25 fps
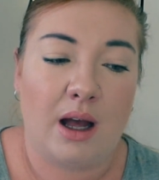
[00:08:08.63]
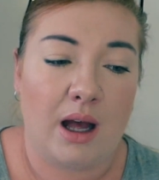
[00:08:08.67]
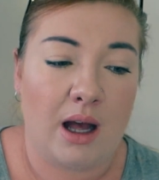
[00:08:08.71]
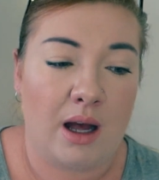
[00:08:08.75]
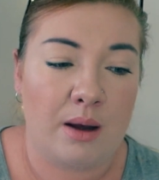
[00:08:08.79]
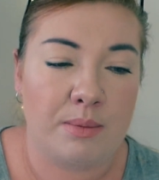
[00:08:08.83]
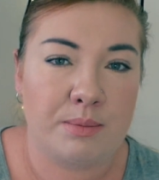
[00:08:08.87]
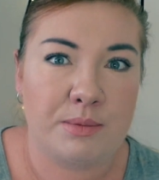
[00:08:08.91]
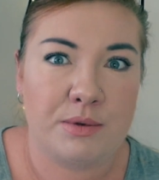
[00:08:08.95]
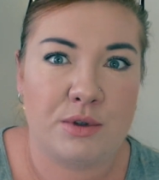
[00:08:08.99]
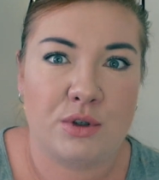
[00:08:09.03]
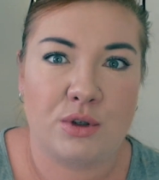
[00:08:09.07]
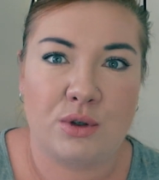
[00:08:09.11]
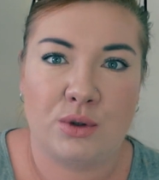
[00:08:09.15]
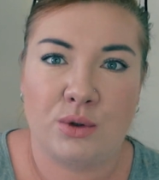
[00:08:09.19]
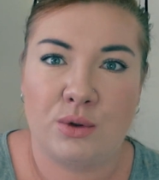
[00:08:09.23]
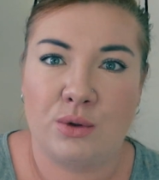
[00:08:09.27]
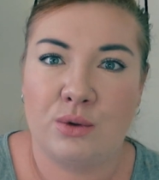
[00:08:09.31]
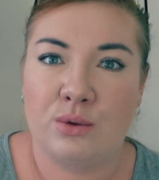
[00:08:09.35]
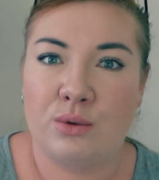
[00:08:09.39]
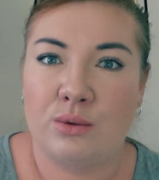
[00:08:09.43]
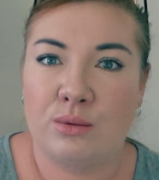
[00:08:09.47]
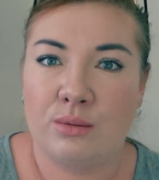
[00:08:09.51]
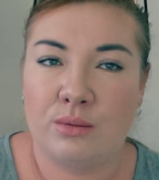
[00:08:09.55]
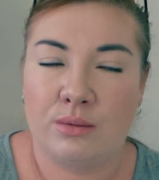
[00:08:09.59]
up
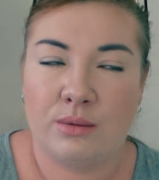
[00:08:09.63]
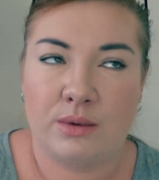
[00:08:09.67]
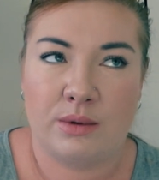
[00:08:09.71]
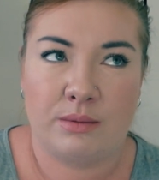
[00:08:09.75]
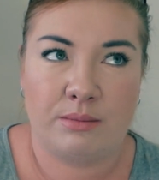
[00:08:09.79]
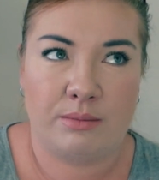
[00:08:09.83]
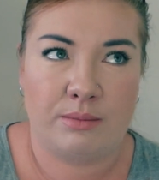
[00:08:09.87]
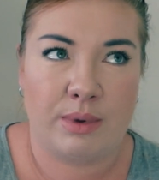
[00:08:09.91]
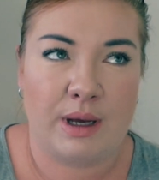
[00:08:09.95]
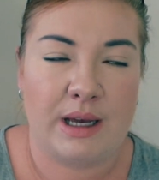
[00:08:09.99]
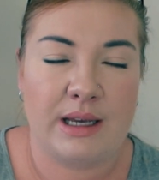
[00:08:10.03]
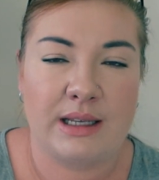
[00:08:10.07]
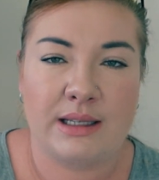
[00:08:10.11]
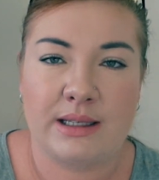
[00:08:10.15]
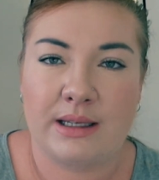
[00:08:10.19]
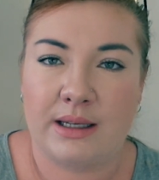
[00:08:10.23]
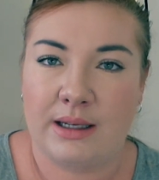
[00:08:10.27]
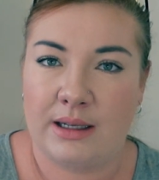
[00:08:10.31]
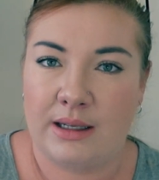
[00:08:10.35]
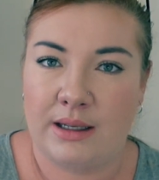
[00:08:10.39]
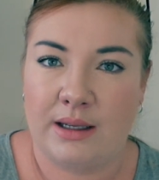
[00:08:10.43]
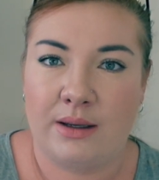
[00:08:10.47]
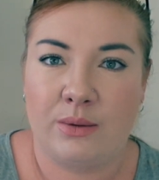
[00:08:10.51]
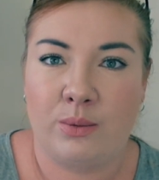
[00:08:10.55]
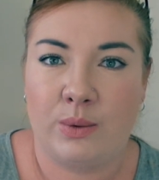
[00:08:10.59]
to
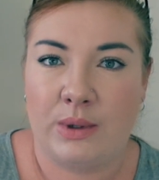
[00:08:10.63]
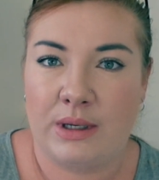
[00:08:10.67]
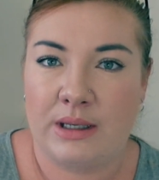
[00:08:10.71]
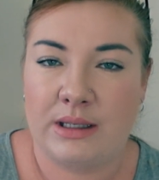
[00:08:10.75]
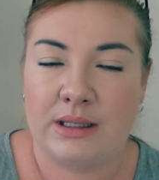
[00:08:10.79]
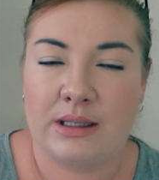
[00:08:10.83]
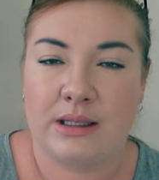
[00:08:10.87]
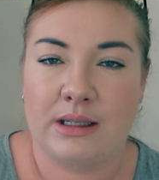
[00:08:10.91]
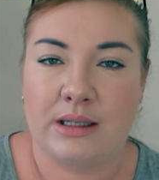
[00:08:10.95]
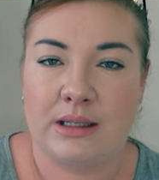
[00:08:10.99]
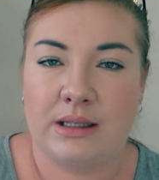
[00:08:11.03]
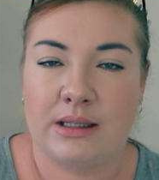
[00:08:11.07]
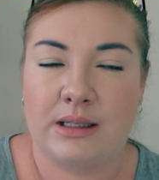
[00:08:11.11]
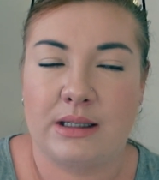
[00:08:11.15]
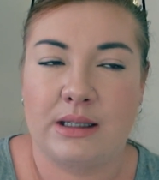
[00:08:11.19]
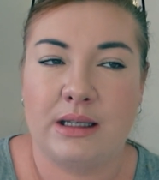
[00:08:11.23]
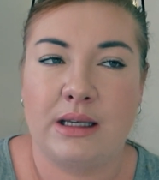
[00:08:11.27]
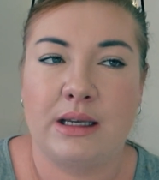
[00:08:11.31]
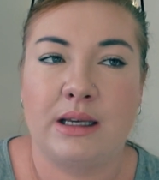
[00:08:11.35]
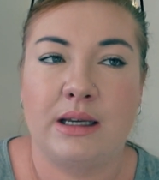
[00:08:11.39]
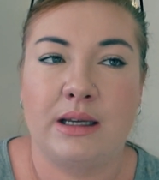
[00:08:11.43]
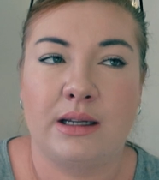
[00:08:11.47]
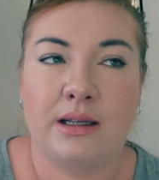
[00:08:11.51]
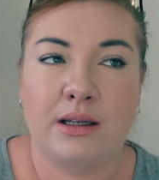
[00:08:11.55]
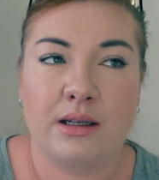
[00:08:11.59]
basically week
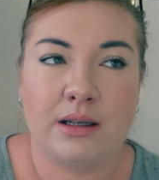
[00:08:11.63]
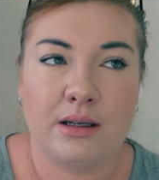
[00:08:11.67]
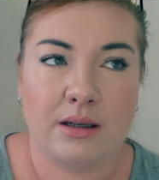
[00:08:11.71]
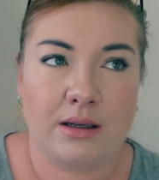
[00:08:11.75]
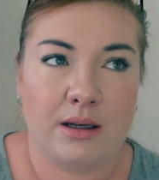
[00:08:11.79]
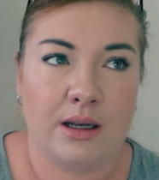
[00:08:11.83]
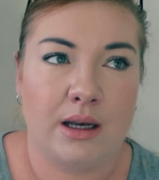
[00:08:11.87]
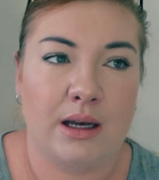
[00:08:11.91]
16,